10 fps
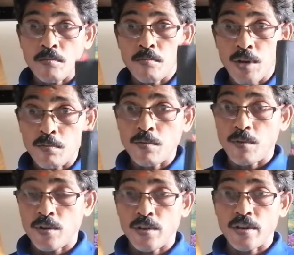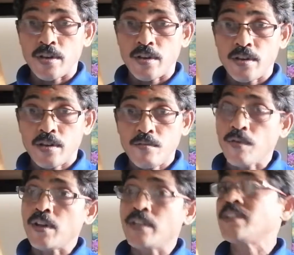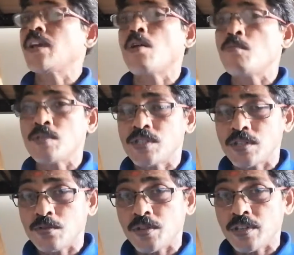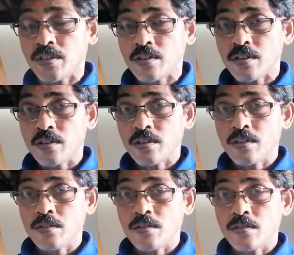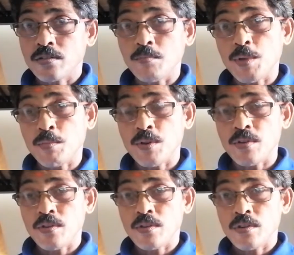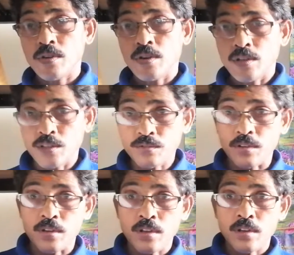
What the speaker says: Bible following, then how mistake doing? Some people, this one.